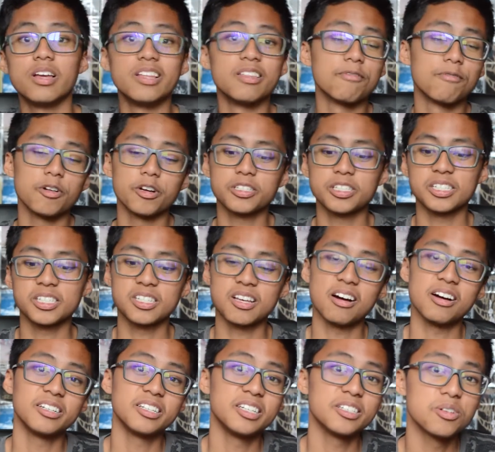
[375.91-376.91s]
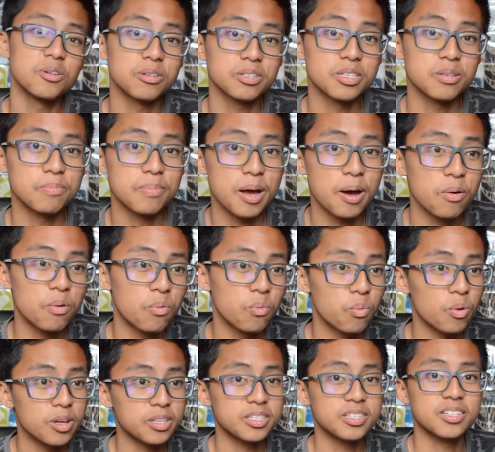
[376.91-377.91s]
In the verses, Kanye talks about
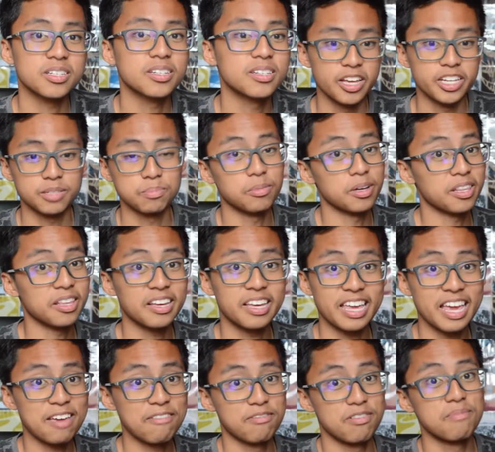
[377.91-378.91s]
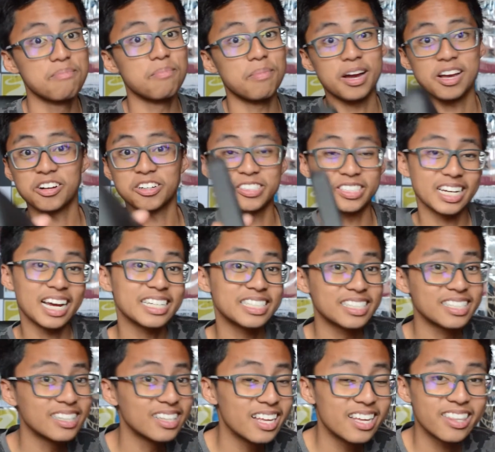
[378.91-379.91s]
what his mother gave him, Michael
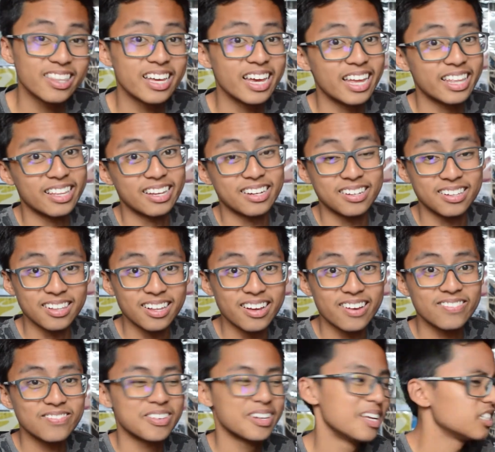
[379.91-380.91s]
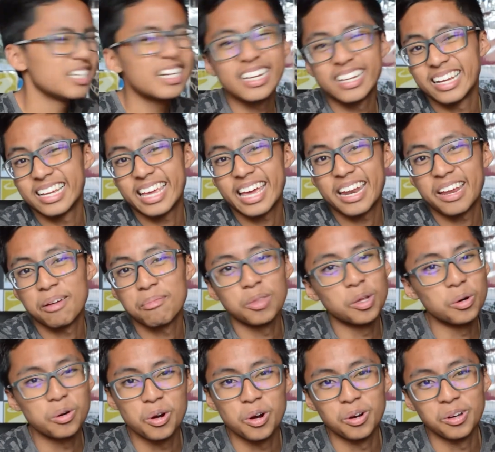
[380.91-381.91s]
Jackson leather and a glove. She didn't get him
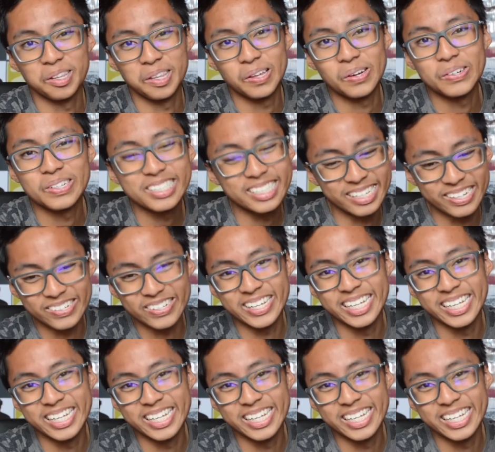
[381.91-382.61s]
no curl though, so